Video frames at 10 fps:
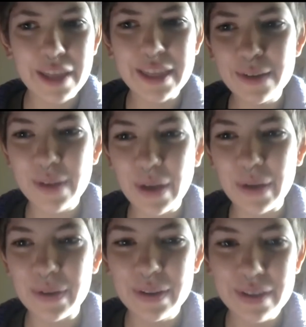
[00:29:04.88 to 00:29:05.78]
think
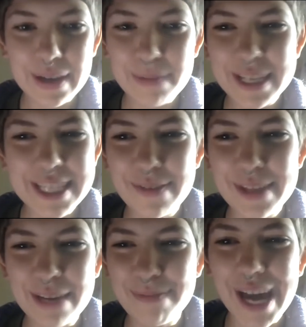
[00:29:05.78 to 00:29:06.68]
so. It, it makes everything
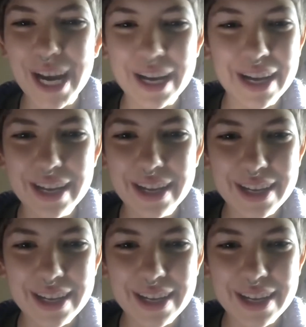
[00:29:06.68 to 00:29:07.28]
soothes better. the soul.